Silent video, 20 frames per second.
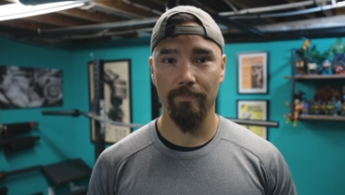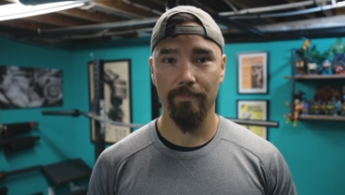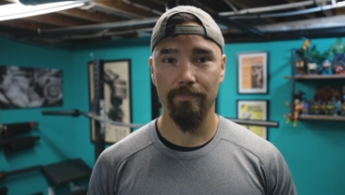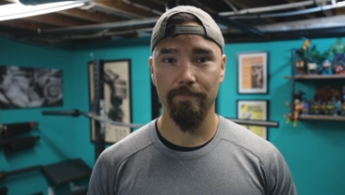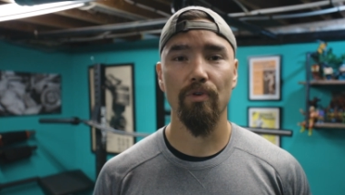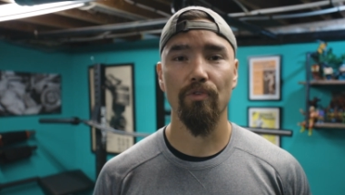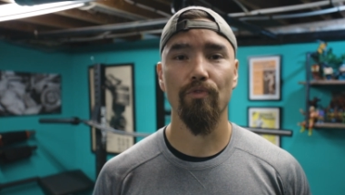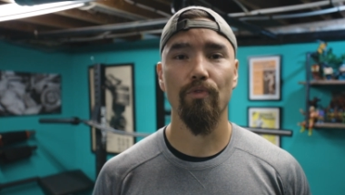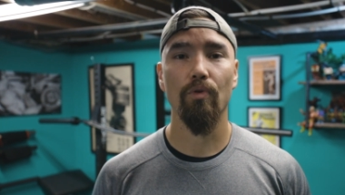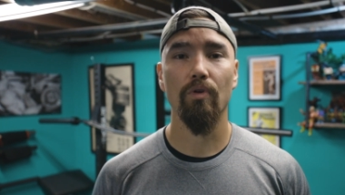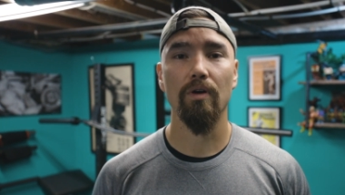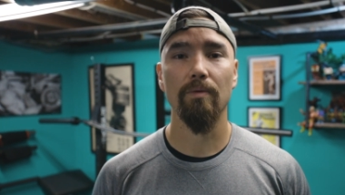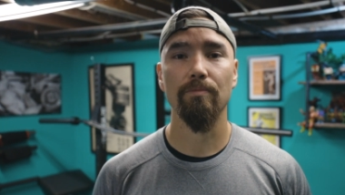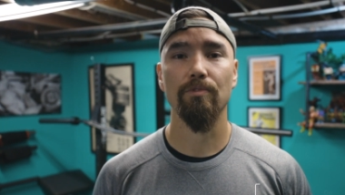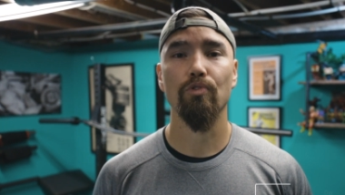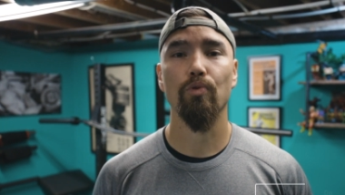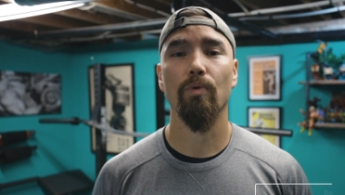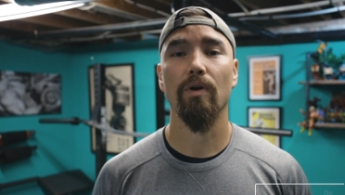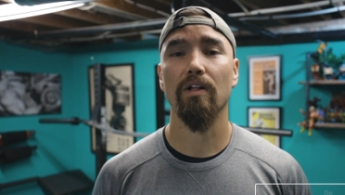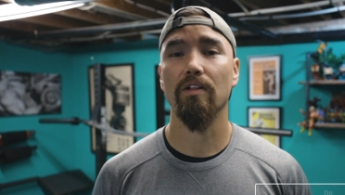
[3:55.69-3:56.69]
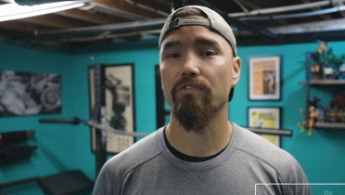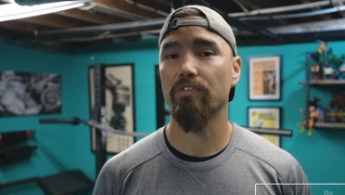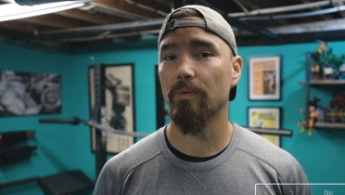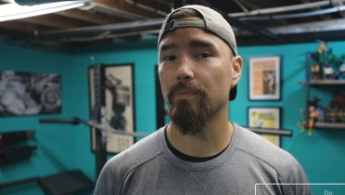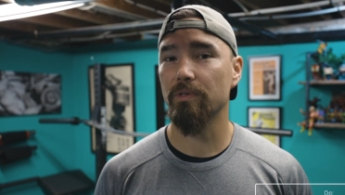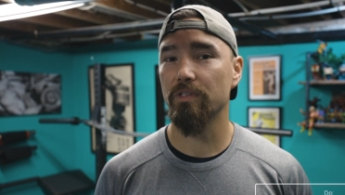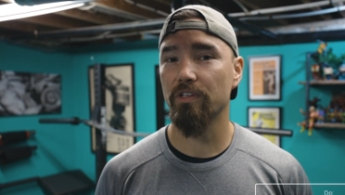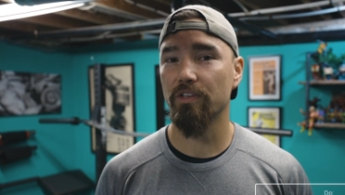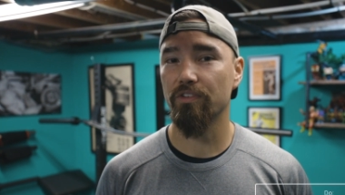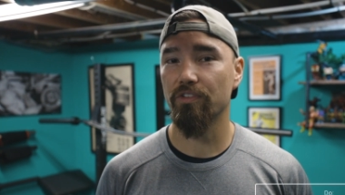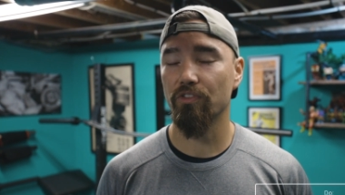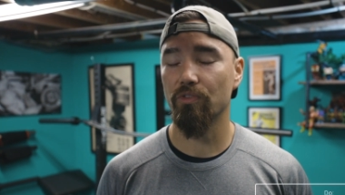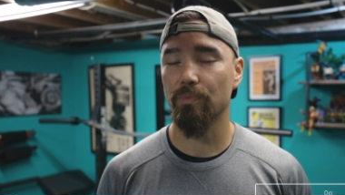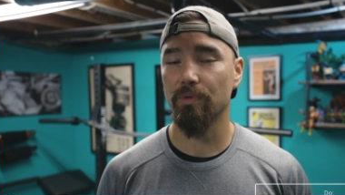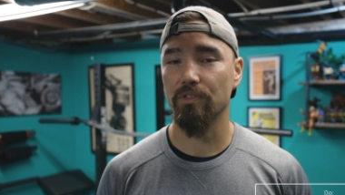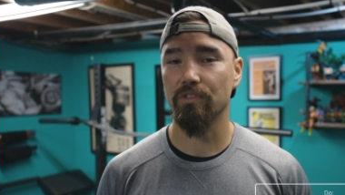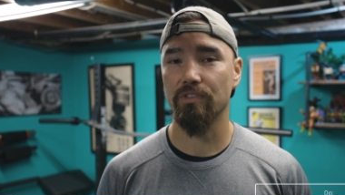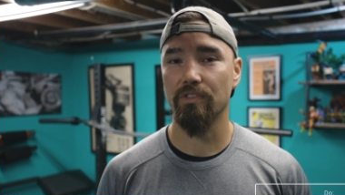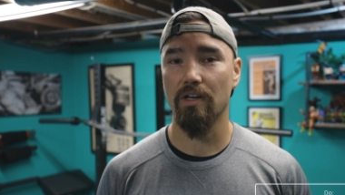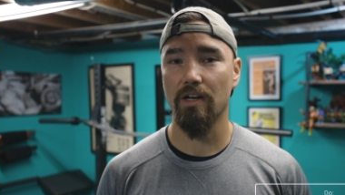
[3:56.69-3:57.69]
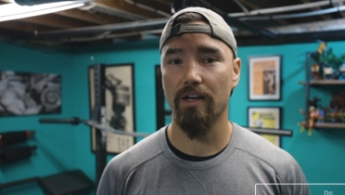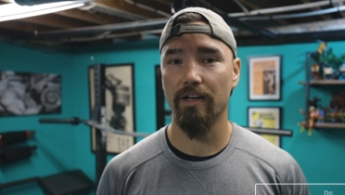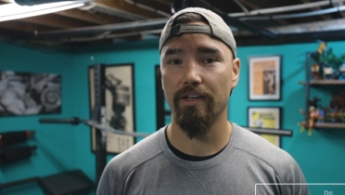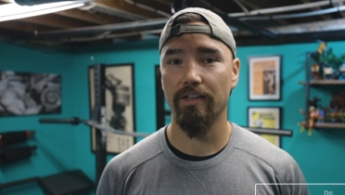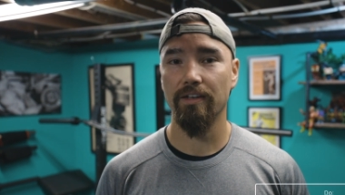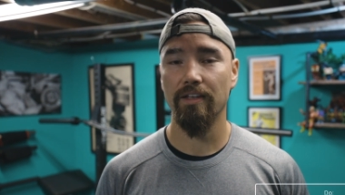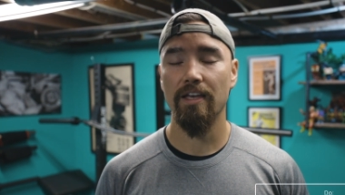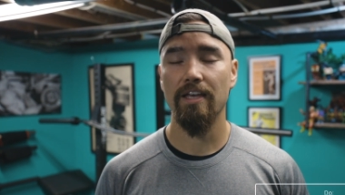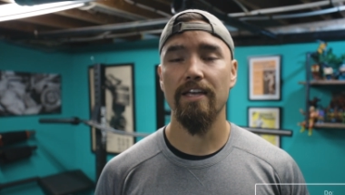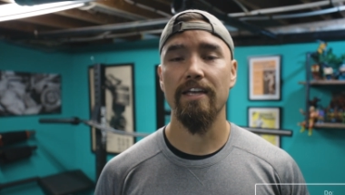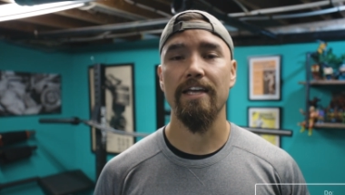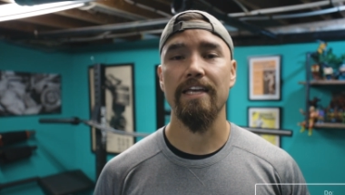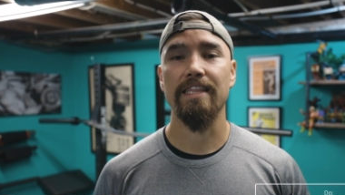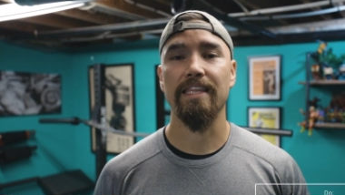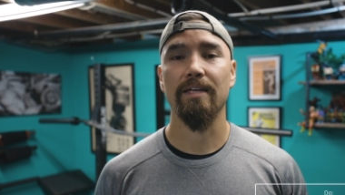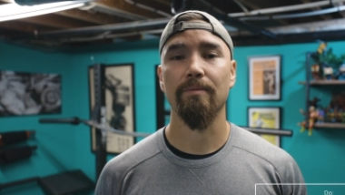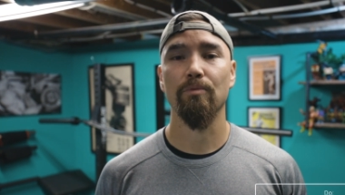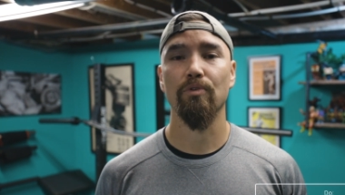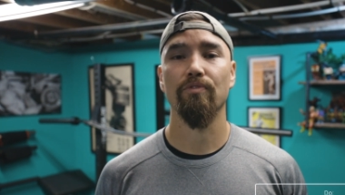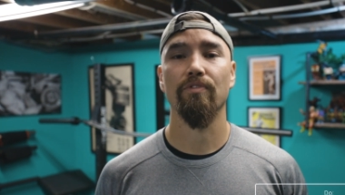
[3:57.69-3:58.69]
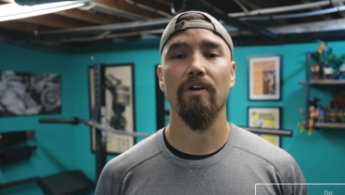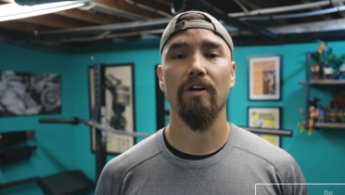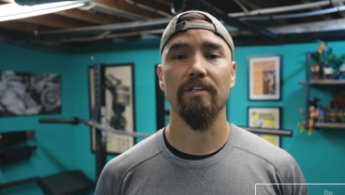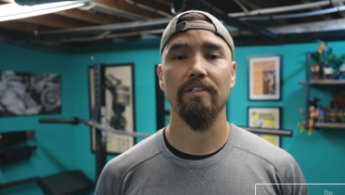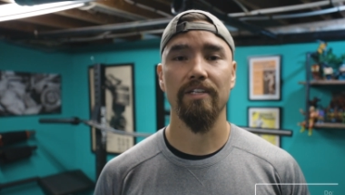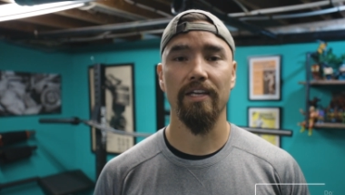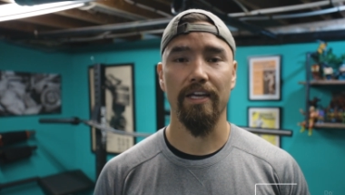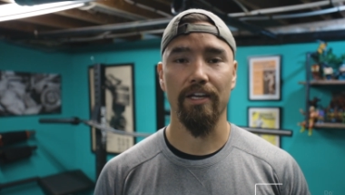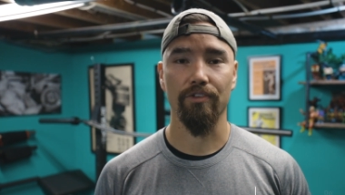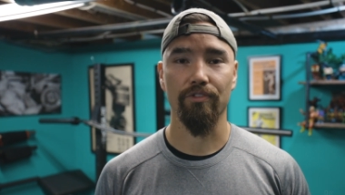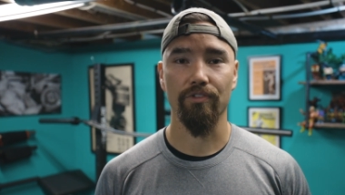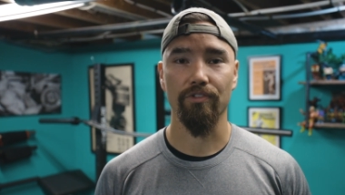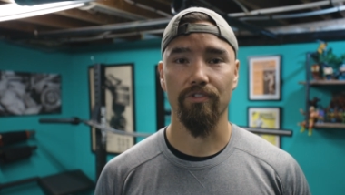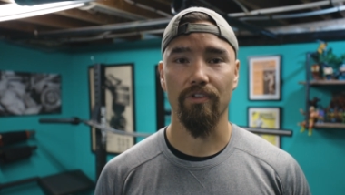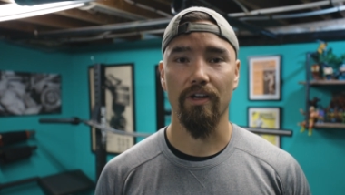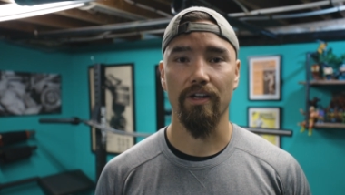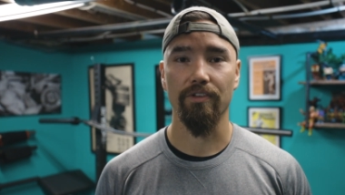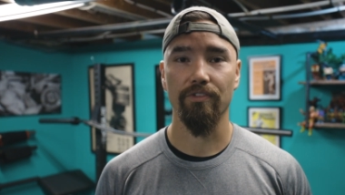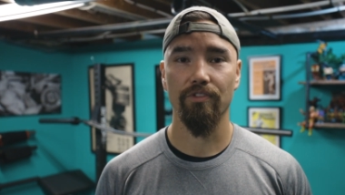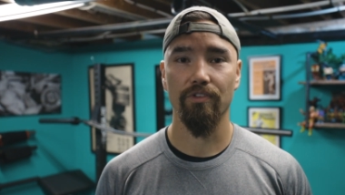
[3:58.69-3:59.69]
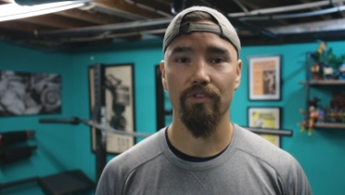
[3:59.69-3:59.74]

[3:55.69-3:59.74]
Perform 12 repetitions per side and then move on to exercise